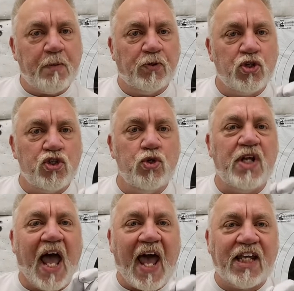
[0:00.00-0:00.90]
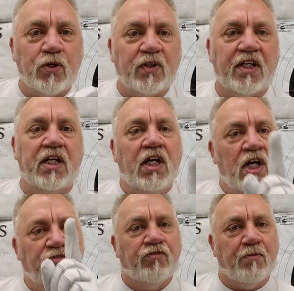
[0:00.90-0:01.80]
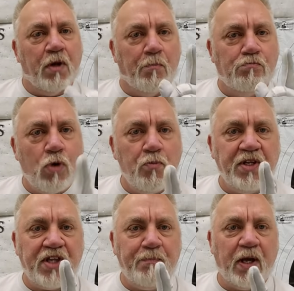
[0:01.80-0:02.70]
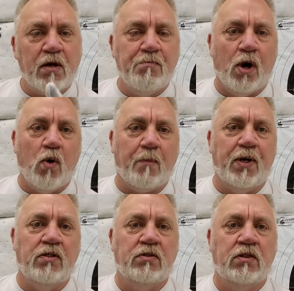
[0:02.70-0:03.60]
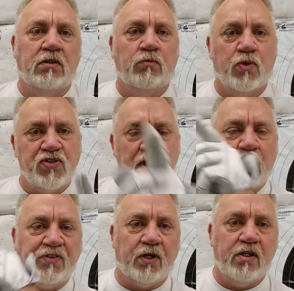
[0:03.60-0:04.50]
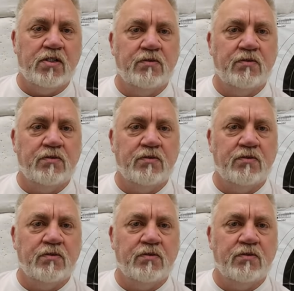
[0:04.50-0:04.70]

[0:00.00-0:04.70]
people to shoot accurately from the moment they pick a bow up. We'll see you out there.